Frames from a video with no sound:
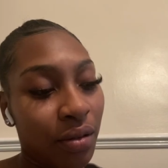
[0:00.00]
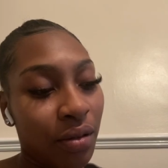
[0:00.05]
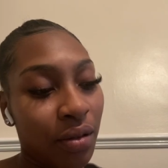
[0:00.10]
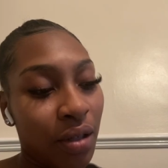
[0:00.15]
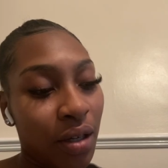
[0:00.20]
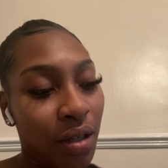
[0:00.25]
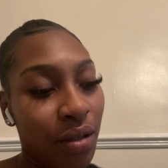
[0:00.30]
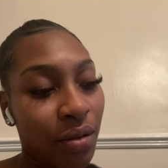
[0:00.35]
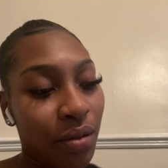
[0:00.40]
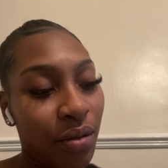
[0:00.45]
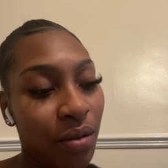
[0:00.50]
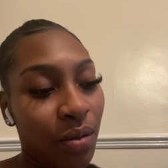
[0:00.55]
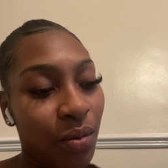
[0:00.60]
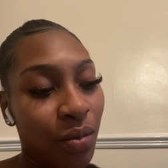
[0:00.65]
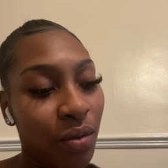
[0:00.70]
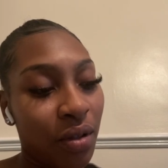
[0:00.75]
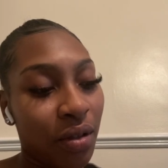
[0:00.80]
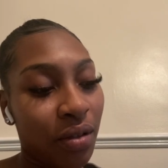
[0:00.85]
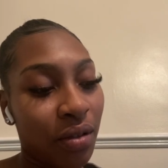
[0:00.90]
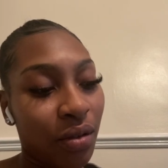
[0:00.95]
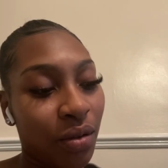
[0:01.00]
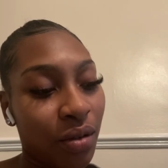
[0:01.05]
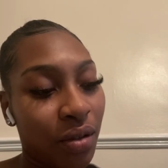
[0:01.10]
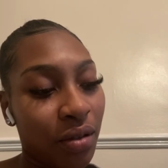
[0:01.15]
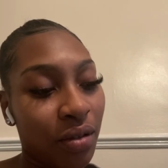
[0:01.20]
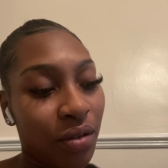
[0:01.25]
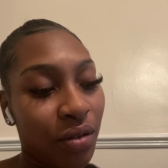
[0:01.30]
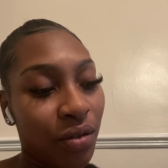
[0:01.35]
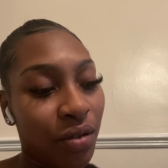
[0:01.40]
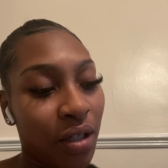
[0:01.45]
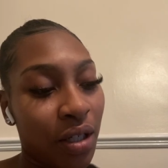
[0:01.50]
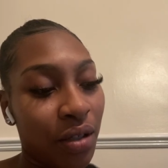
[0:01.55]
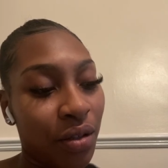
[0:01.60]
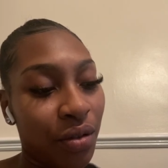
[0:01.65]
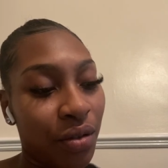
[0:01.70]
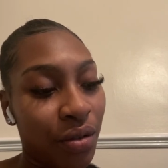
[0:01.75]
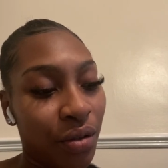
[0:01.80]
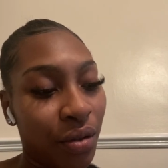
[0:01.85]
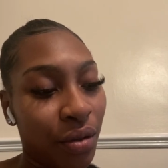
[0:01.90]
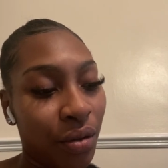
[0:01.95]
I don't know what God's trying to
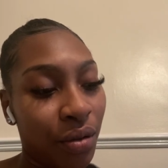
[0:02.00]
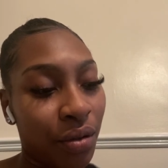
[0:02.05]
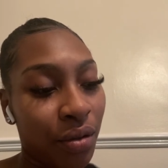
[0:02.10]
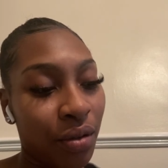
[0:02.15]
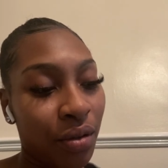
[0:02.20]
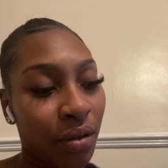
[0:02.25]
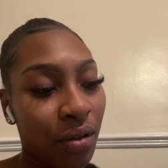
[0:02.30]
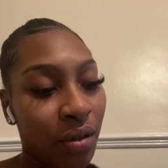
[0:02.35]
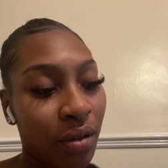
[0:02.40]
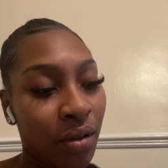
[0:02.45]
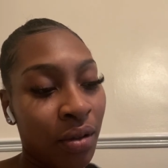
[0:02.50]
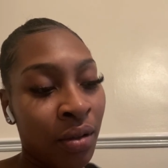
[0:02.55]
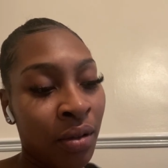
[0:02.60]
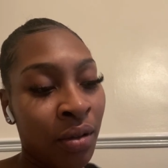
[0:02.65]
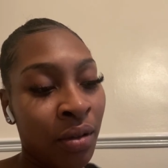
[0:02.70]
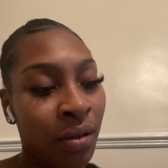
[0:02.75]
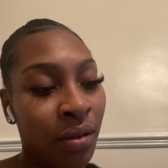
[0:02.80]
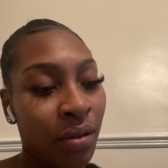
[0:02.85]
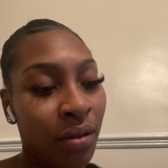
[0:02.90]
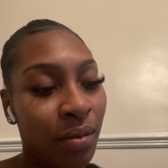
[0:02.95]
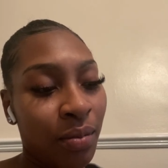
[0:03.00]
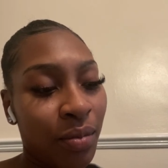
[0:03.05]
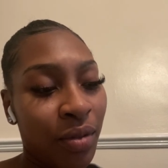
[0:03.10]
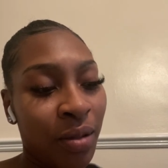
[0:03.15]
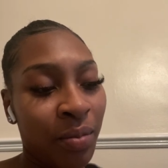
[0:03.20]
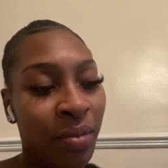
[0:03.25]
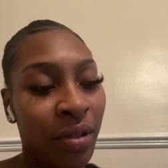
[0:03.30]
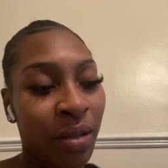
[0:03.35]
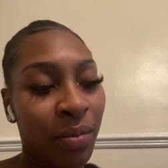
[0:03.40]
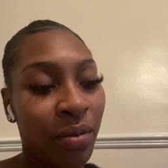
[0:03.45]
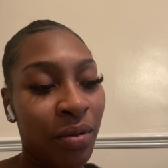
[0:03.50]
do. What people